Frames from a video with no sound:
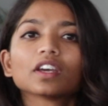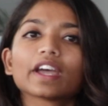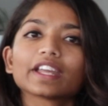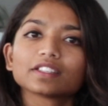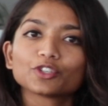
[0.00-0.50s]

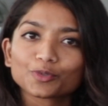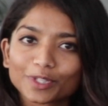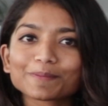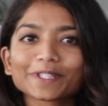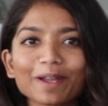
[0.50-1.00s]
And do
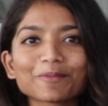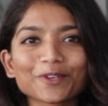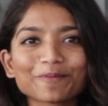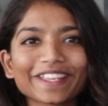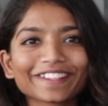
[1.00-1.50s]
subscribe to
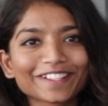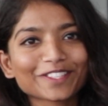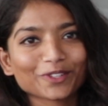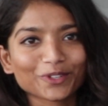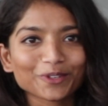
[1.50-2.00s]
Humain
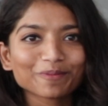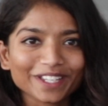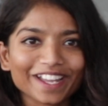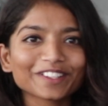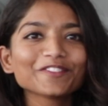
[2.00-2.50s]
Health's YouTube
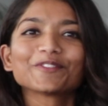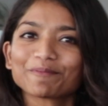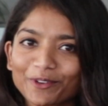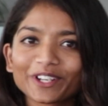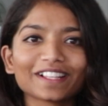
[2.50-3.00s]
channel for
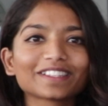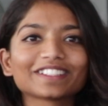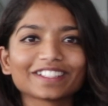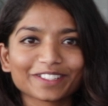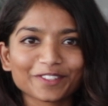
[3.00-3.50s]
more
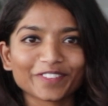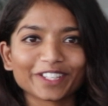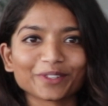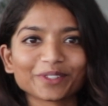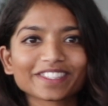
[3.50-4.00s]
health-related
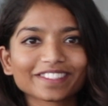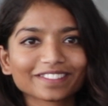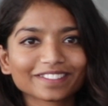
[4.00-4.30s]
videos.